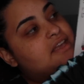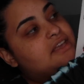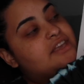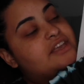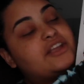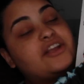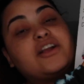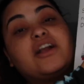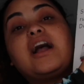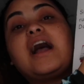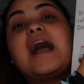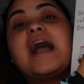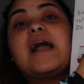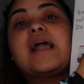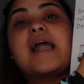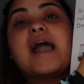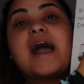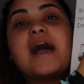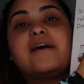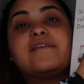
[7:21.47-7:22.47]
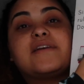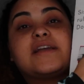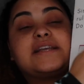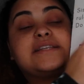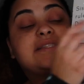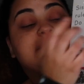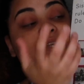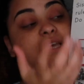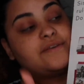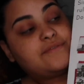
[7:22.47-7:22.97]
Here I have
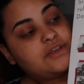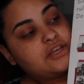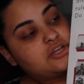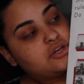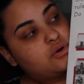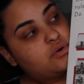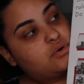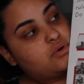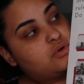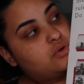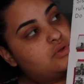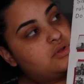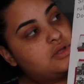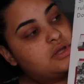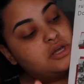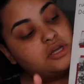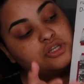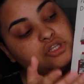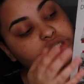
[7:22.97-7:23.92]
a saving goal,